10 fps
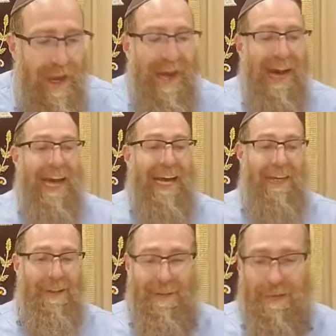
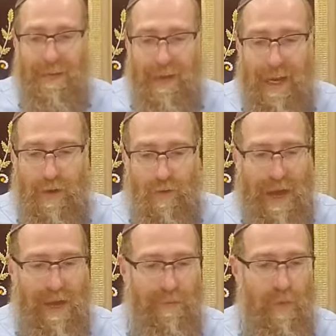Ayil, a
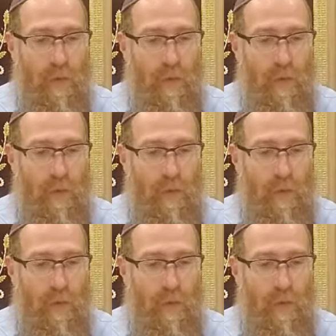ram,